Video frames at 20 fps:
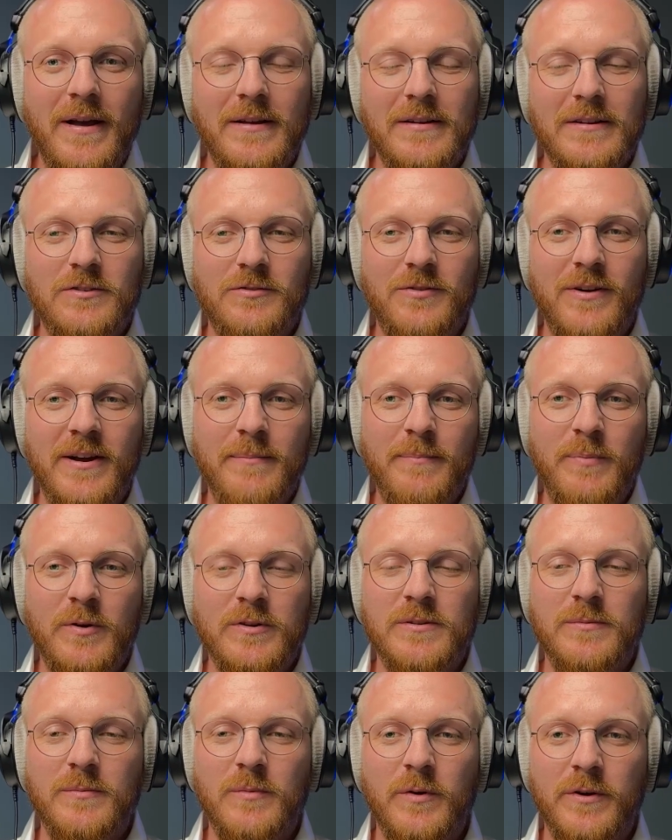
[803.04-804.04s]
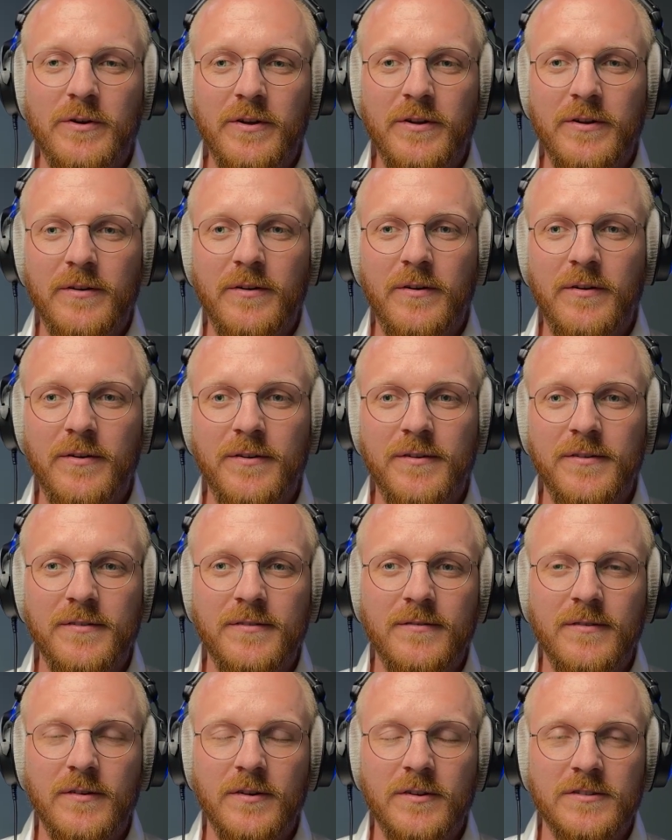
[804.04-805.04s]
try and put some word
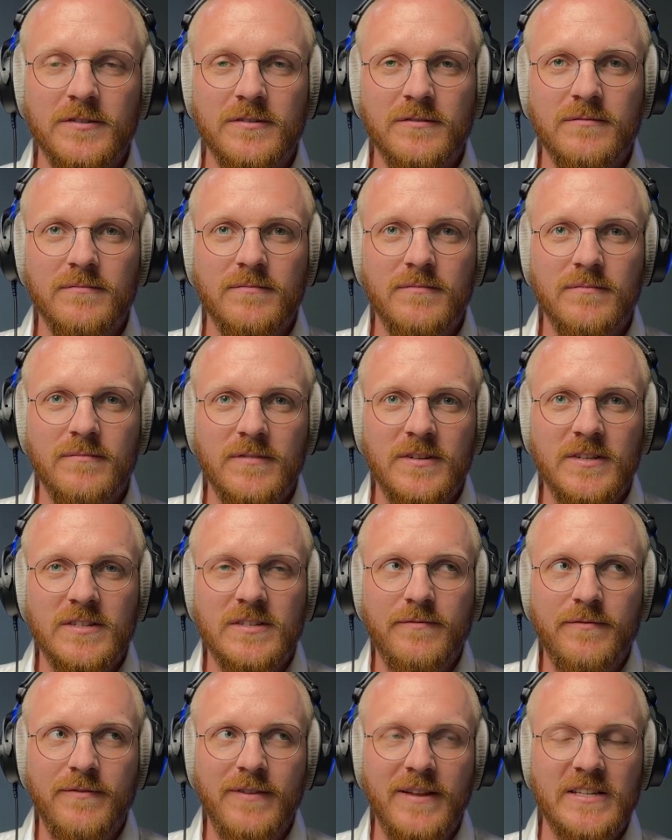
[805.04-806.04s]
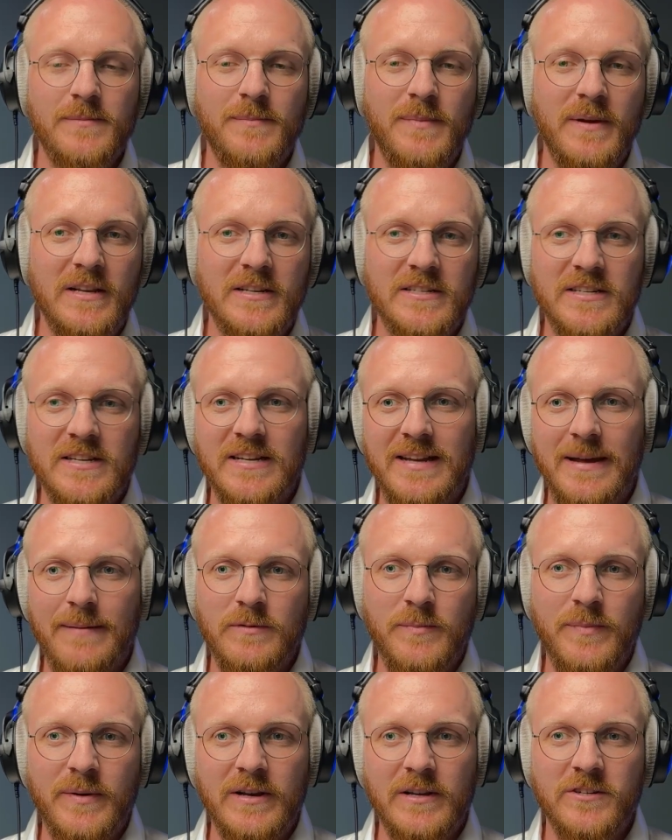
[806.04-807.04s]
on this flexibility,
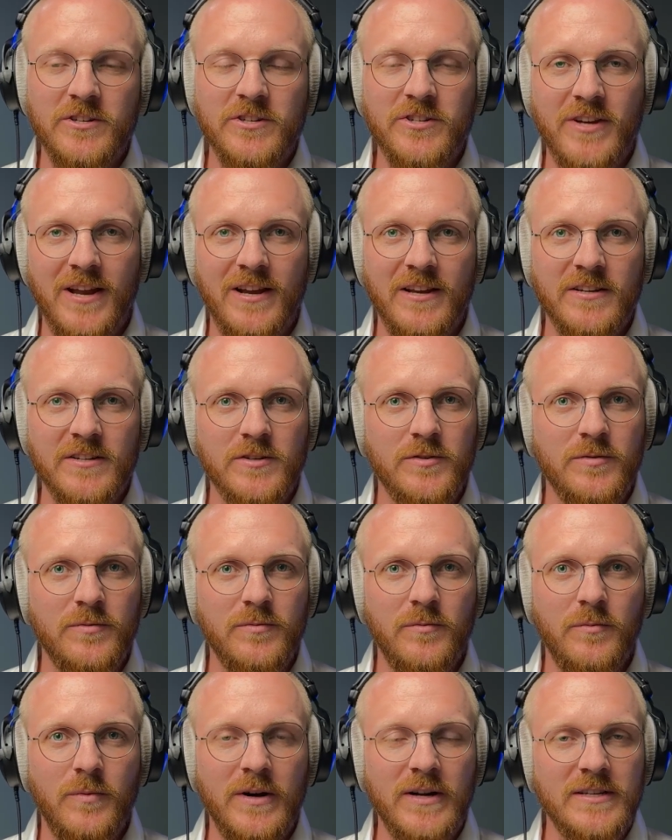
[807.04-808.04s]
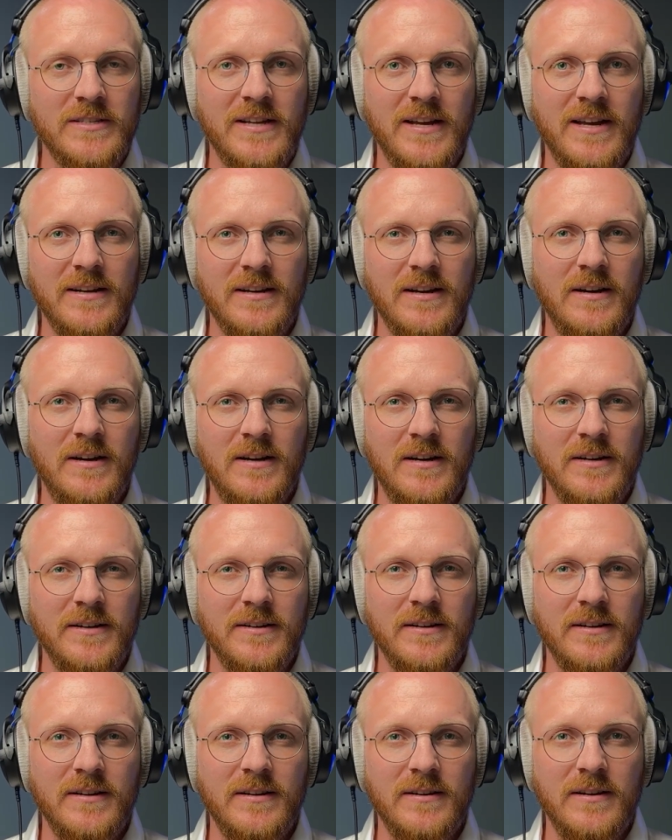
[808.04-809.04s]
adaptability challenge. Why is that
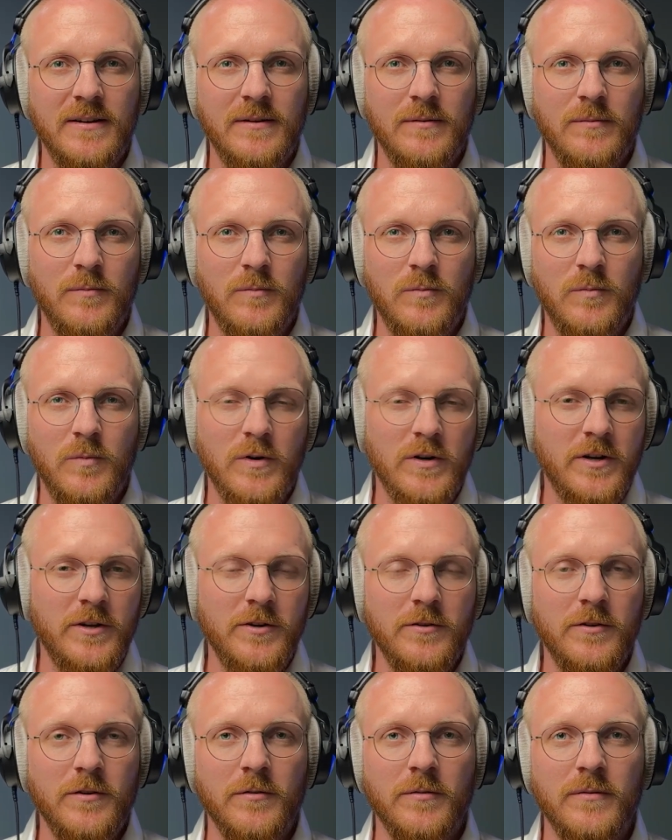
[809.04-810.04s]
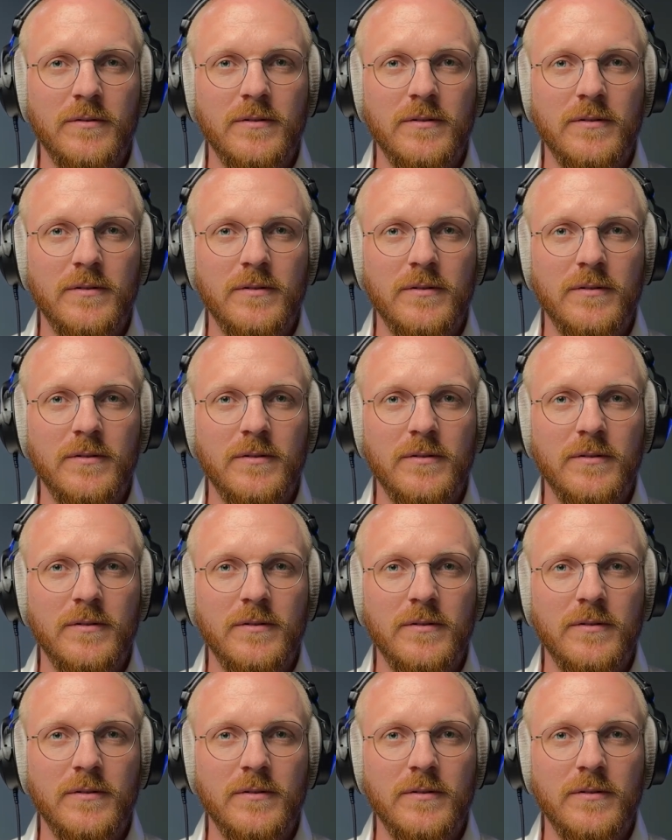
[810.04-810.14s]
hard, and what can you do?